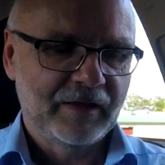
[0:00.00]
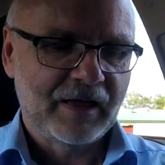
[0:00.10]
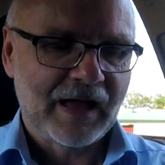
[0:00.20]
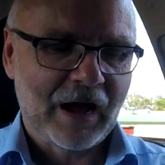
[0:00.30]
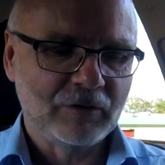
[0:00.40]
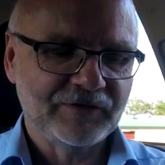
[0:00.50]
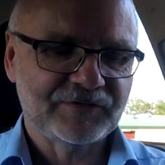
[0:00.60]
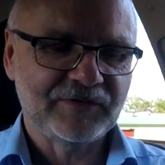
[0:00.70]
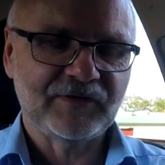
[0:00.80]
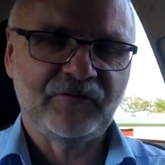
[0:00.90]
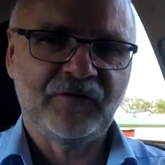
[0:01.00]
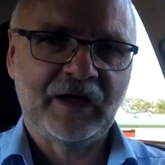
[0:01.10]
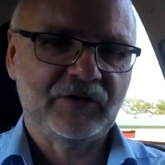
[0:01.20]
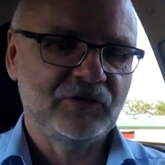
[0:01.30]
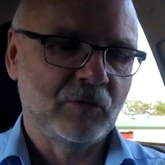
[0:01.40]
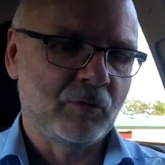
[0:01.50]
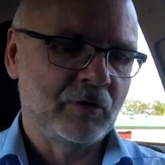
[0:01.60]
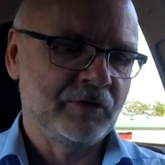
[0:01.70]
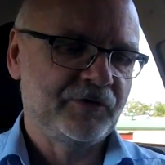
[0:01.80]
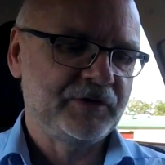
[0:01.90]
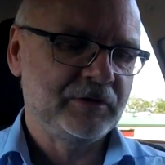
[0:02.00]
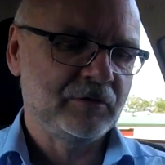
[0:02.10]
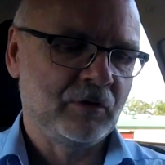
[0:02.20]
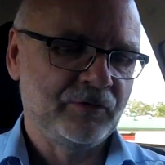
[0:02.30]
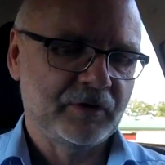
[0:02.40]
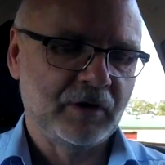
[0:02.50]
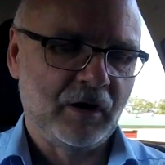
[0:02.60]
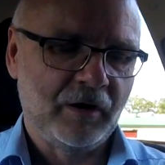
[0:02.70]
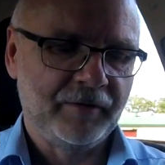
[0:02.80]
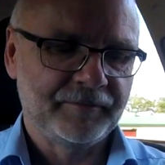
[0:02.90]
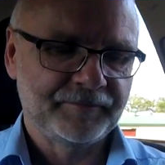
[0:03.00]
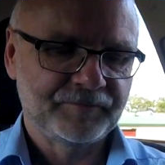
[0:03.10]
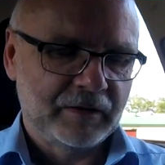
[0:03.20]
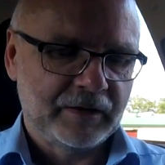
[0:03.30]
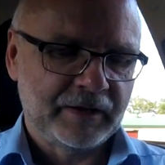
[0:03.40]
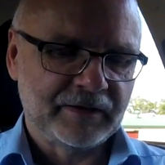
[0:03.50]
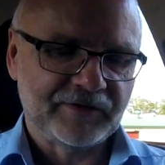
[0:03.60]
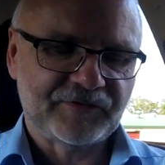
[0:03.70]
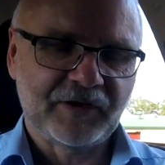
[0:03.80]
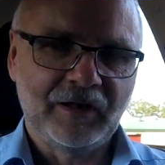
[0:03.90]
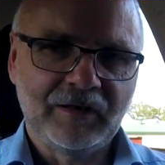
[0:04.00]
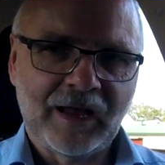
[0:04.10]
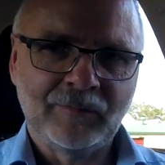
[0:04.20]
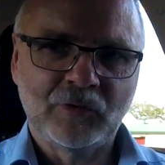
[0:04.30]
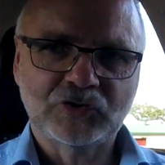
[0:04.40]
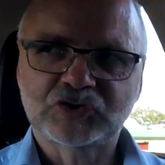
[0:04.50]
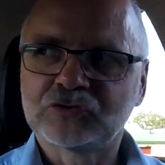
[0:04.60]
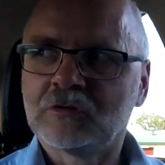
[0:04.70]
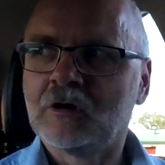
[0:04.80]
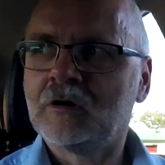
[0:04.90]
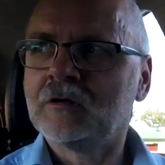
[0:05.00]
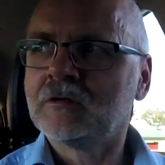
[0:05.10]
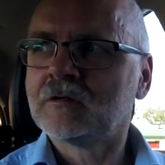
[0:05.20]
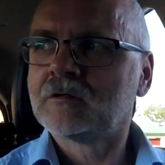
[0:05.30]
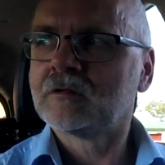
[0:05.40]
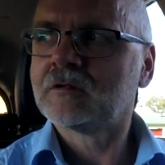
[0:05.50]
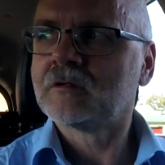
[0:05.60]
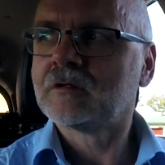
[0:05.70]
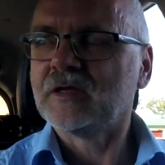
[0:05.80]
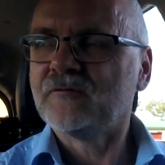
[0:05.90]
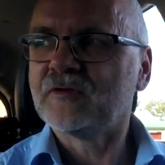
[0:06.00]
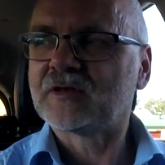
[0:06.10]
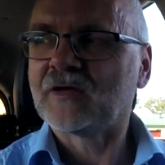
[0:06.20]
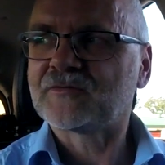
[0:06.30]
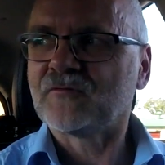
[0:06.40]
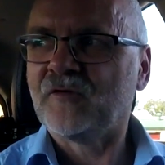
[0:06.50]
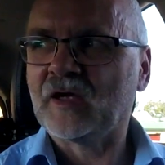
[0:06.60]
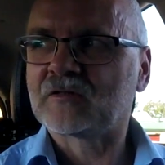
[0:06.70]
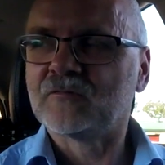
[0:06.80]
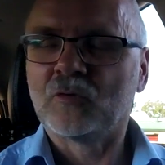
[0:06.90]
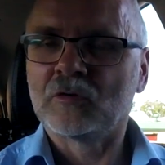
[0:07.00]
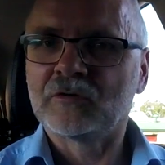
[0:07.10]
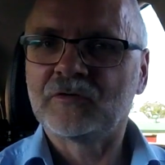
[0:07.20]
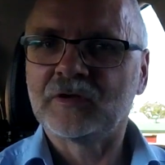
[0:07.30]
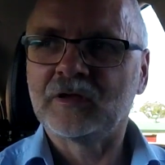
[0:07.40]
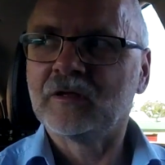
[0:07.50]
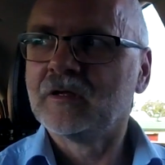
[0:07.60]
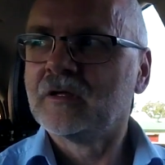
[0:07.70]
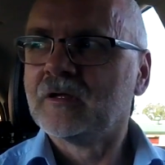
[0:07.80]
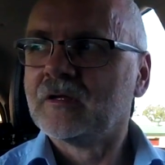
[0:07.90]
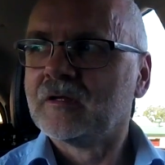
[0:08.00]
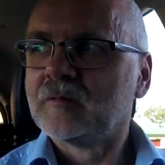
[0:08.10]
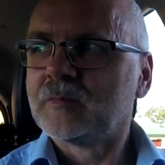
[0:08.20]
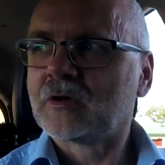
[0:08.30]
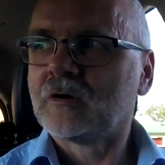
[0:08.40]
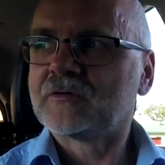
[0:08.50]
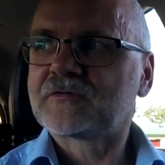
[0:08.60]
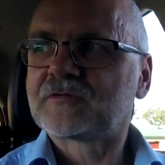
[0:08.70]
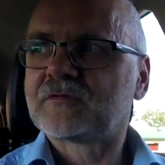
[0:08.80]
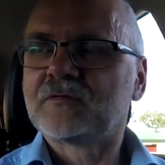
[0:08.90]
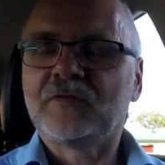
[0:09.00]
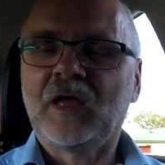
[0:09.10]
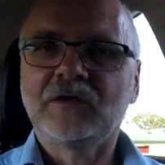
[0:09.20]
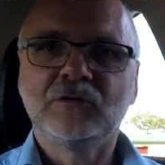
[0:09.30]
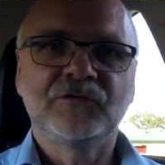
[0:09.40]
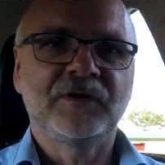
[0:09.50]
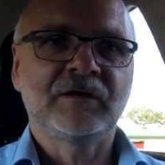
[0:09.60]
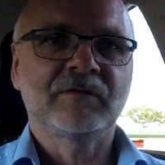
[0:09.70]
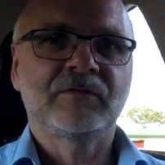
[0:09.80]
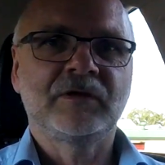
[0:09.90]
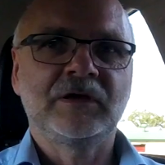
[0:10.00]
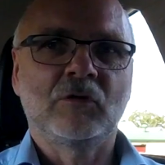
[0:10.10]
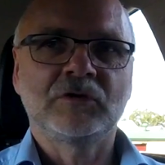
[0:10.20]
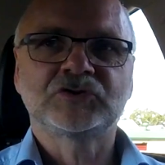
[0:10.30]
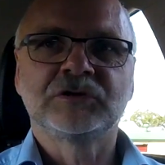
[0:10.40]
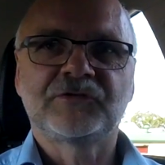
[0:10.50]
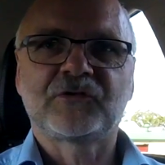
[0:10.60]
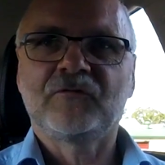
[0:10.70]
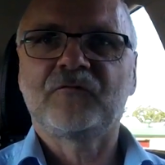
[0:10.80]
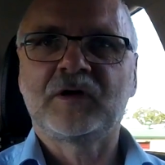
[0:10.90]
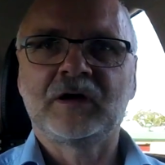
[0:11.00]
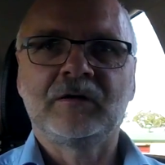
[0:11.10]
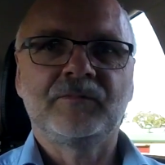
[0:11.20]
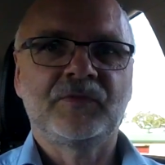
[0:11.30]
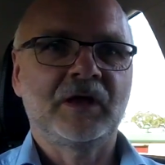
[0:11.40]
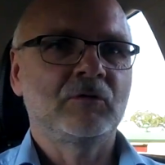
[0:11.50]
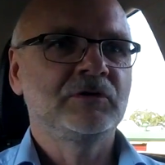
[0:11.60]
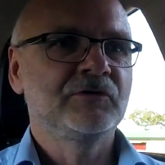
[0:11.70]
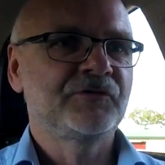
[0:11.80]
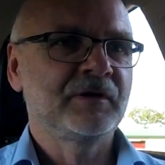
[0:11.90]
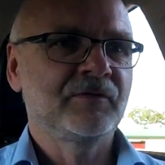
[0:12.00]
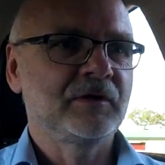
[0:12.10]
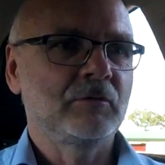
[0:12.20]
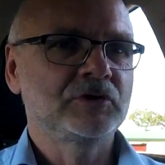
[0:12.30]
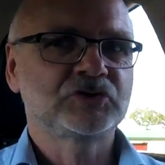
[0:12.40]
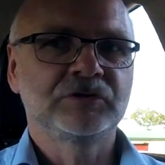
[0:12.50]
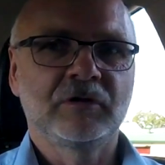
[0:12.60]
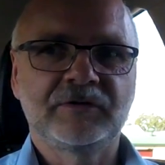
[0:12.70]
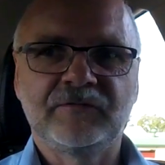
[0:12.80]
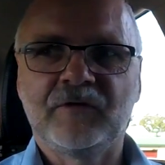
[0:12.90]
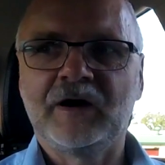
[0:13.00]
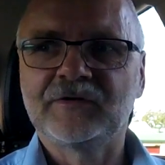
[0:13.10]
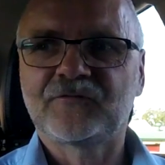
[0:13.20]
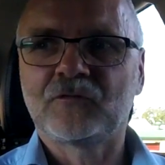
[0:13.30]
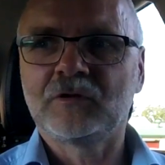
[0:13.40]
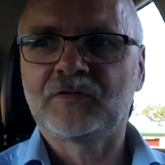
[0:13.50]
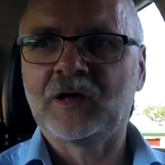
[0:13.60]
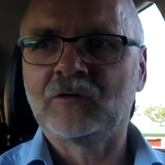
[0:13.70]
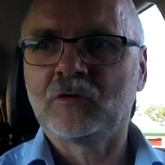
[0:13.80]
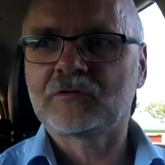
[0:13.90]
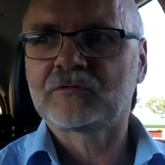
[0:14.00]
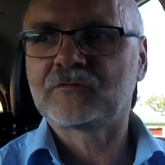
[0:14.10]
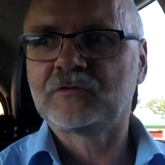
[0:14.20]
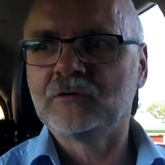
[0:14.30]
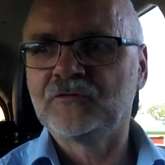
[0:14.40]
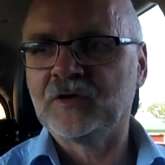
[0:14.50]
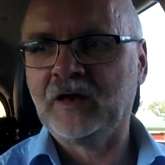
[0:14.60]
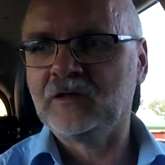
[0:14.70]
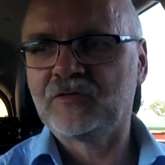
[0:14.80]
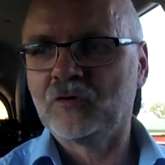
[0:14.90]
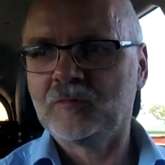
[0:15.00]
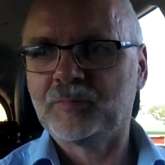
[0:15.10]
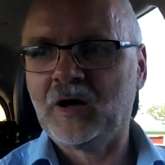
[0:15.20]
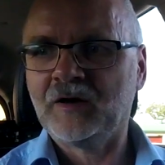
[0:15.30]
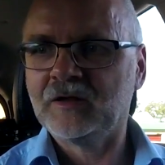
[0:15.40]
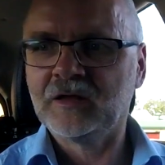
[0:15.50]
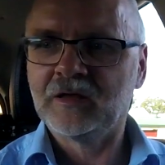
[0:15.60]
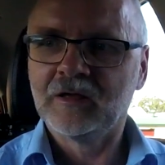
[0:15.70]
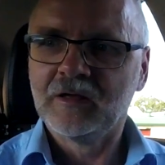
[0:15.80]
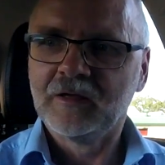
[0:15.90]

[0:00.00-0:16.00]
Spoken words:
How does this affect your warranty on the car? And I'm not sure if it does affect the warranty, because they are using the original software, they are using the original device for it, they are not using any third-party